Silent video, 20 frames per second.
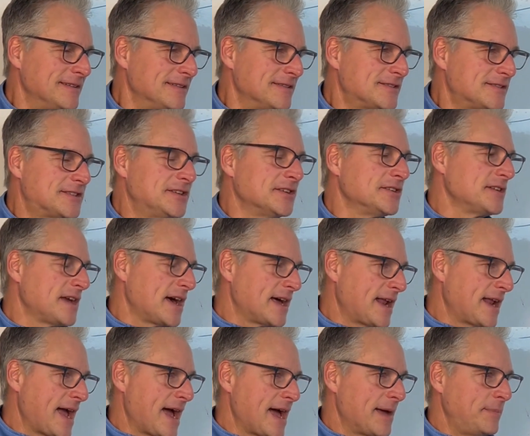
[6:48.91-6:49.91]
still not
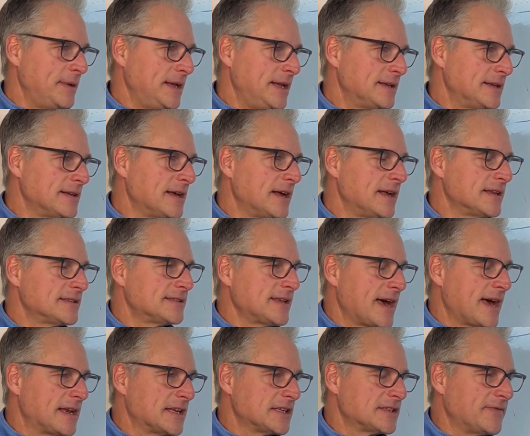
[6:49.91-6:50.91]
happy and not
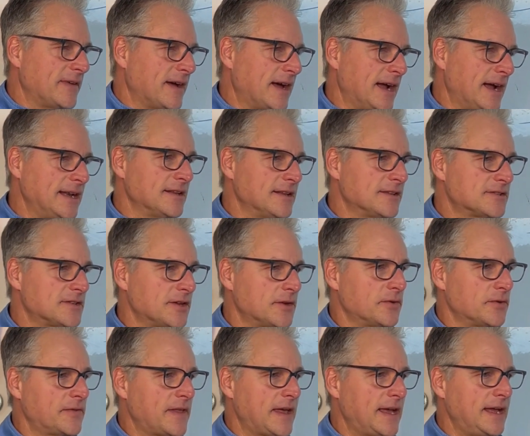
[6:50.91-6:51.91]
satisfied, and so
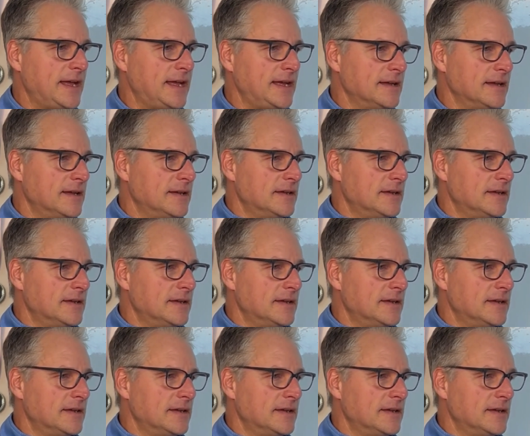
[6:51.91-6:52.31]
they